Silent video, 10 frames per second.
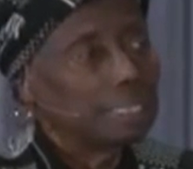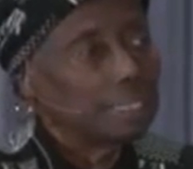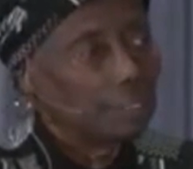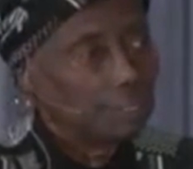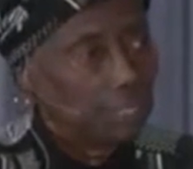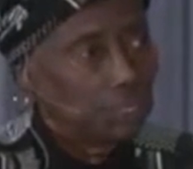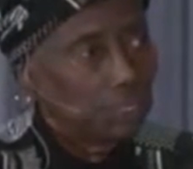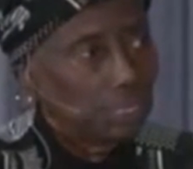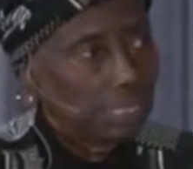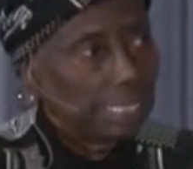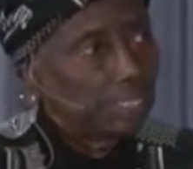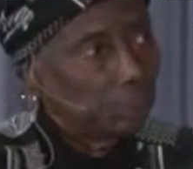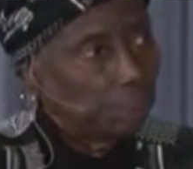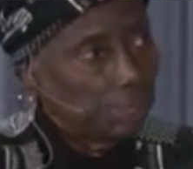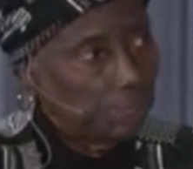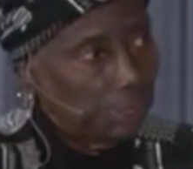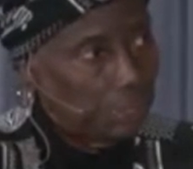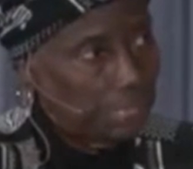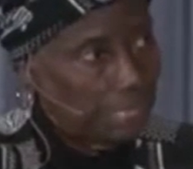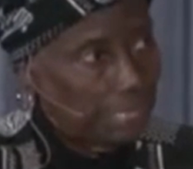self-hatred and
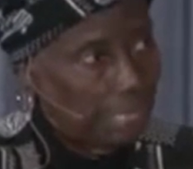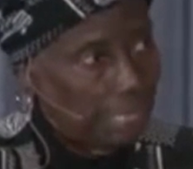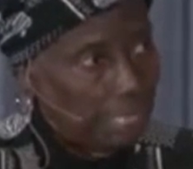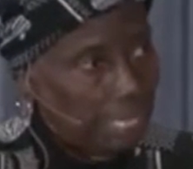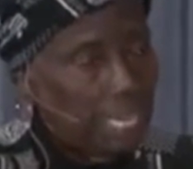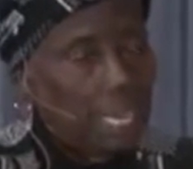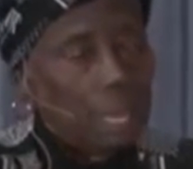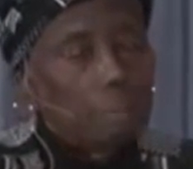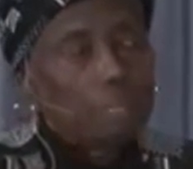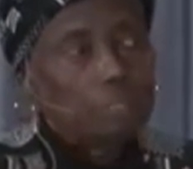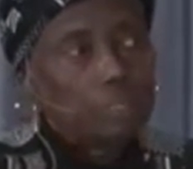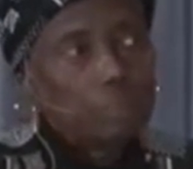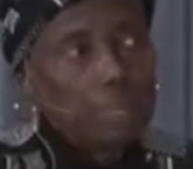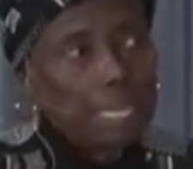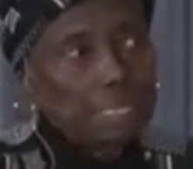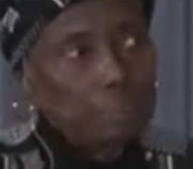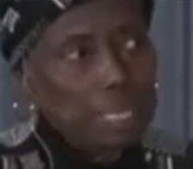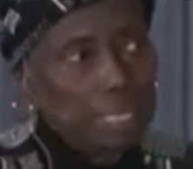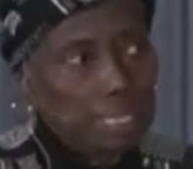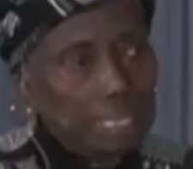superiority. But from that
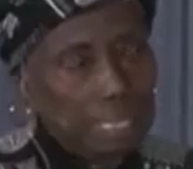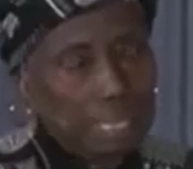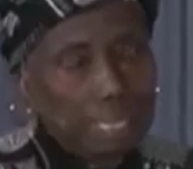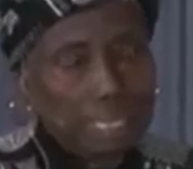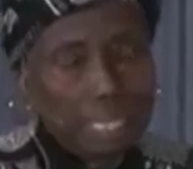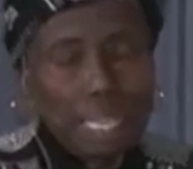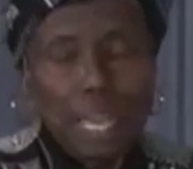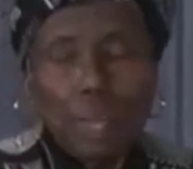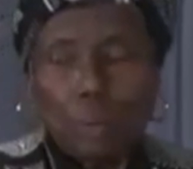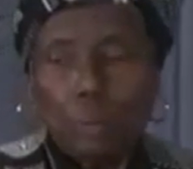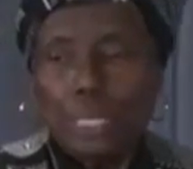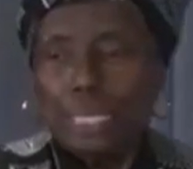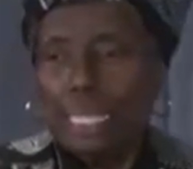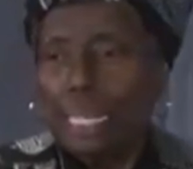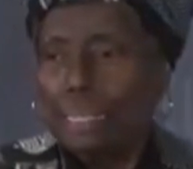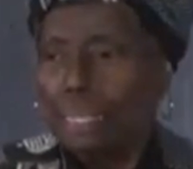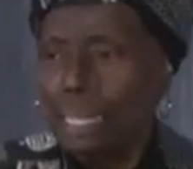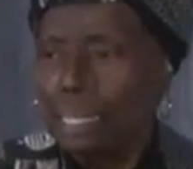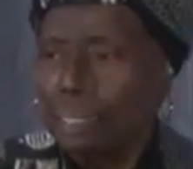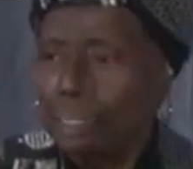committee, we stayed
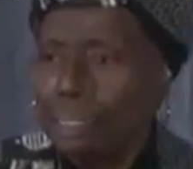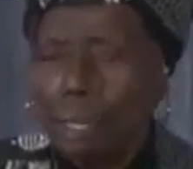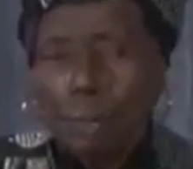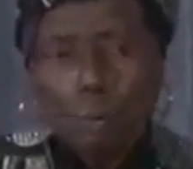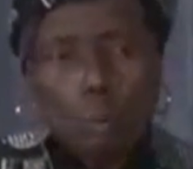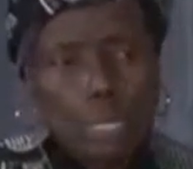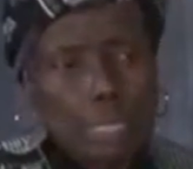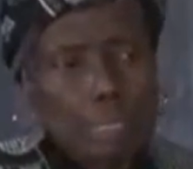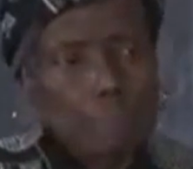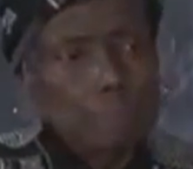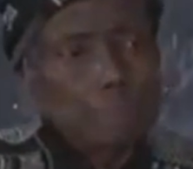together. One